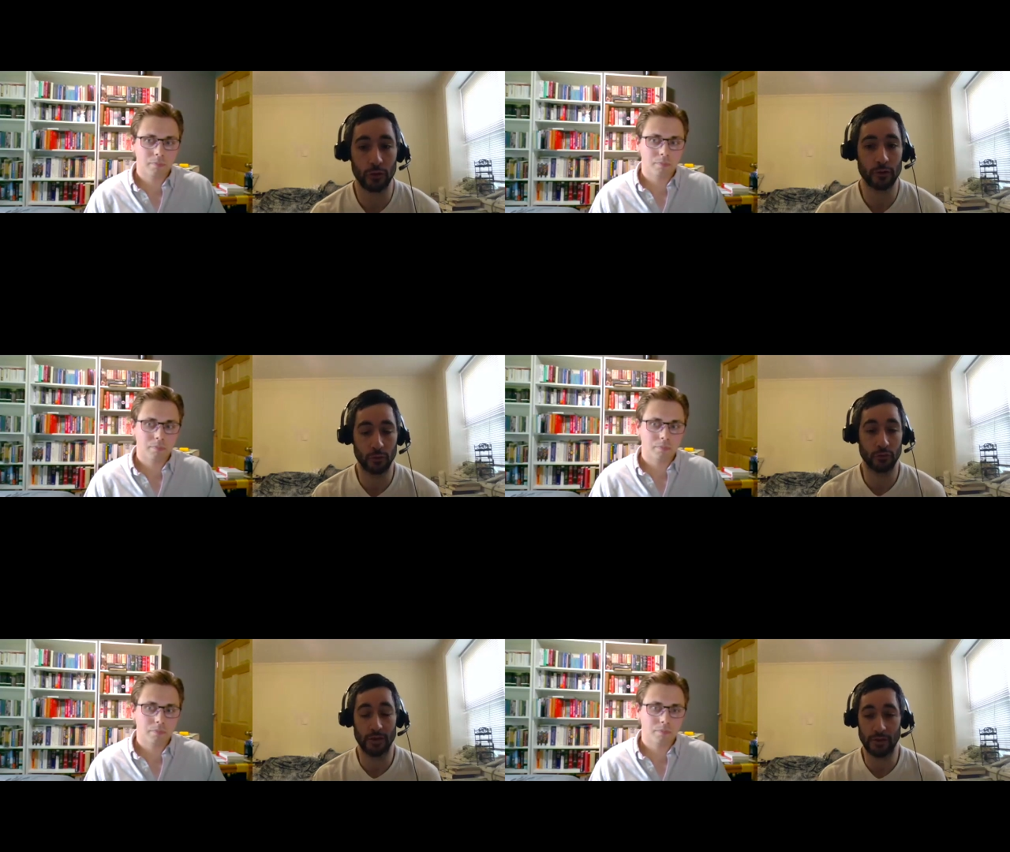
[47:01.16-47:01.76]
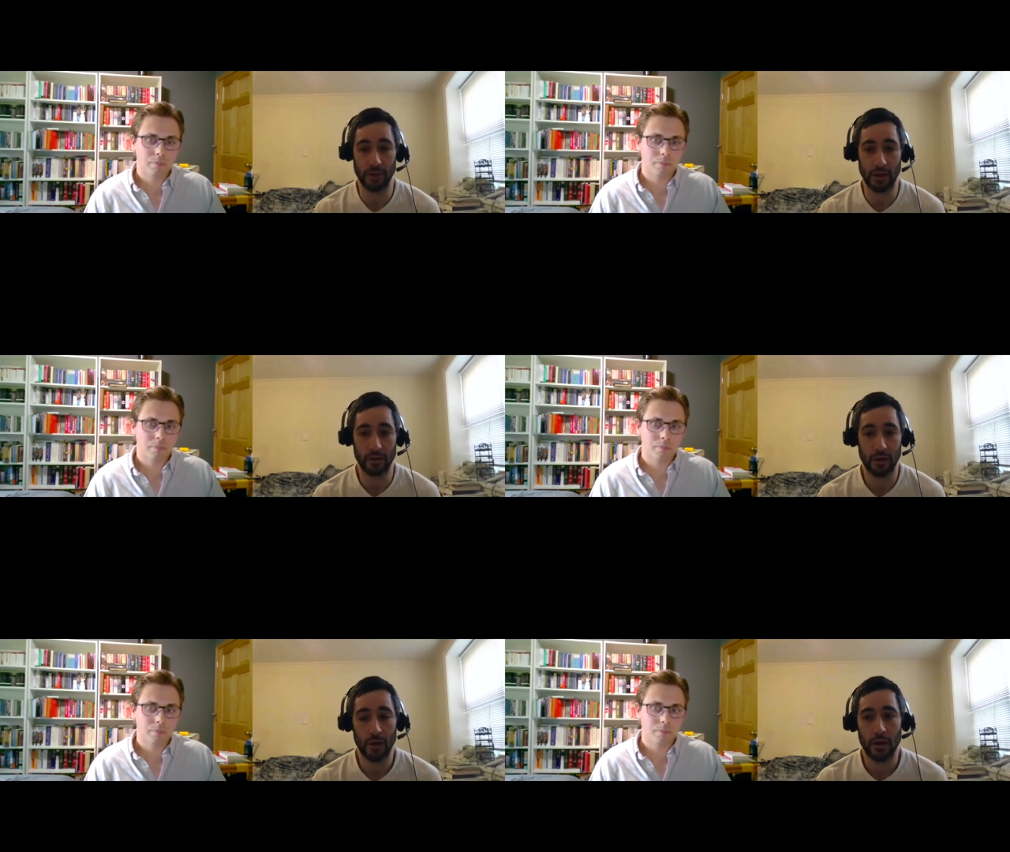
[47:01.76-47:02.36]
Speaker 1: social safety net,
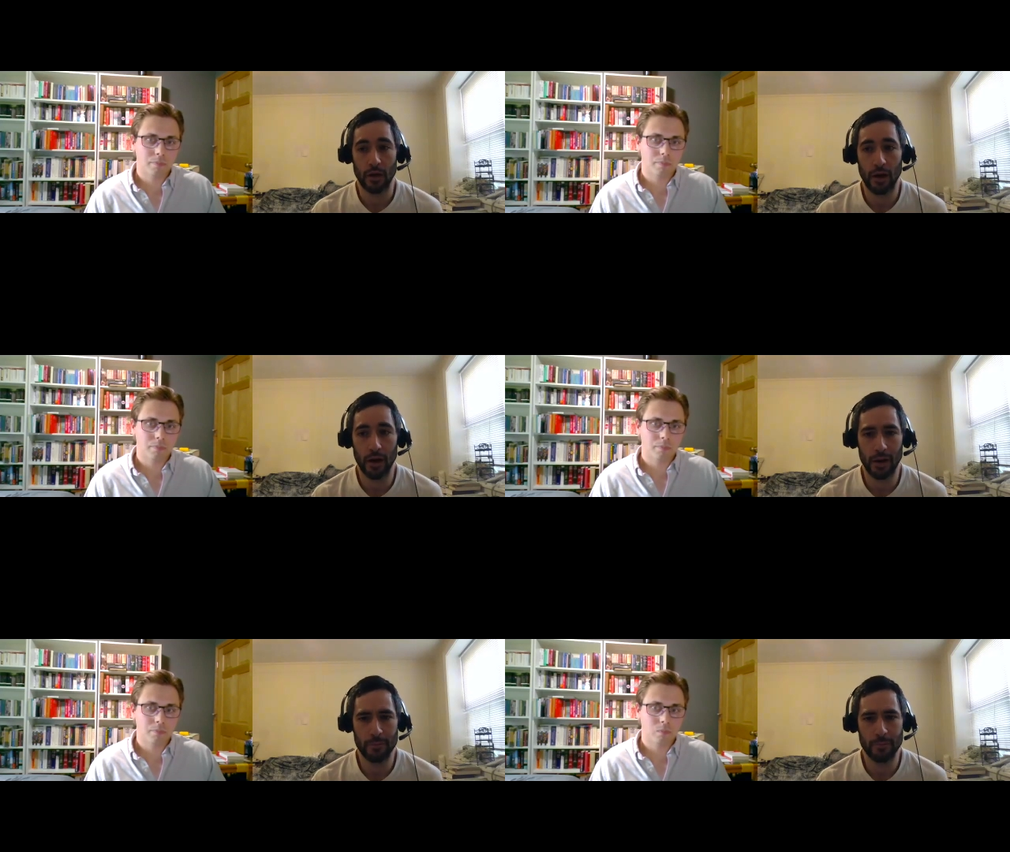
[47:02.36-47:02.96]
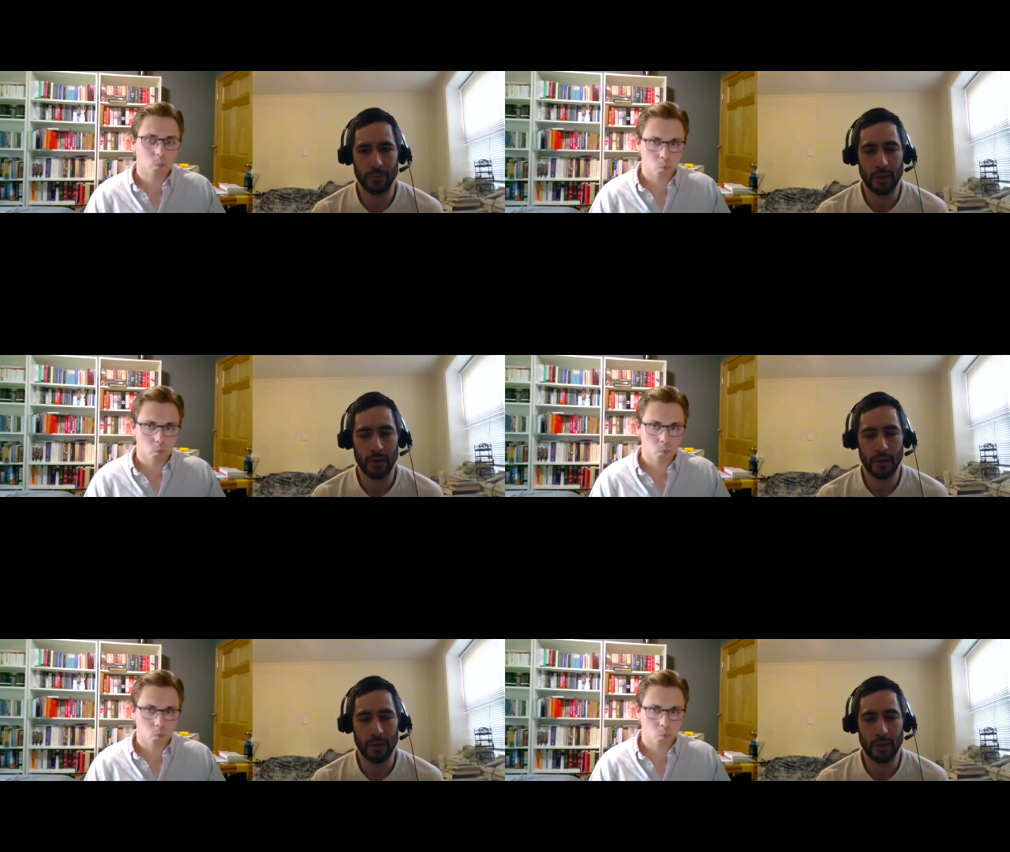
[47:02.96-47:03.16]
um,